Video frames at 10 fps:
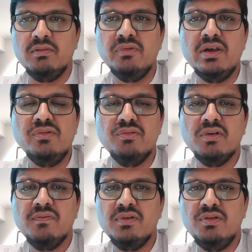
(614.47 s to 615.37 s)
They do
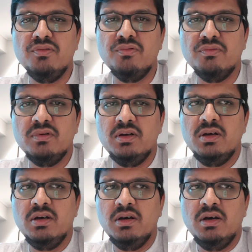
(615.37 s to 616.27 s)
offer you
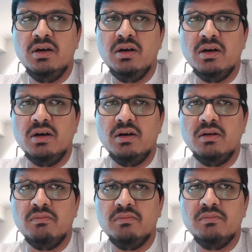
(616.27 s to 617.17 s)

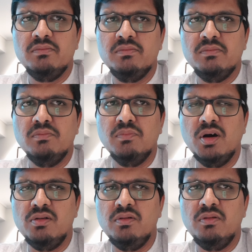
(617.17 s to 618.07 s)

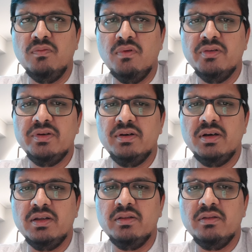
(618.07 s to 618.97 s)
bottled water
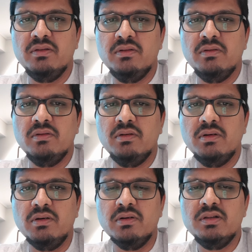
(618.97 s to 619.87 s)
and
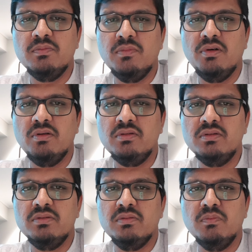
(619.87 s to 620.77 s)
a small
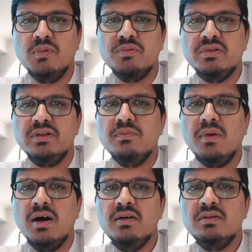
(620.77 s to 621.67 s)
muesli
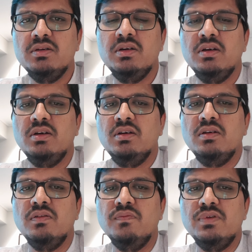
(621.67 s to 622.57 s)
bar,
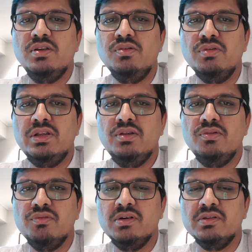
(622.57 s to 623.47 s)
which you need
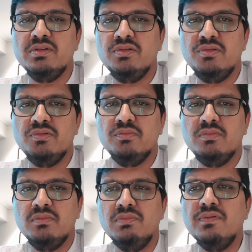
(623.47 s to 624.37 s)
to consume
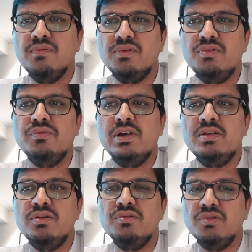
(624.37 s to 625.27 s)
before you get
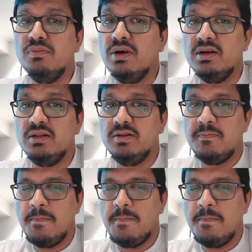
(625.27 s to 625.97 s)
into the bus.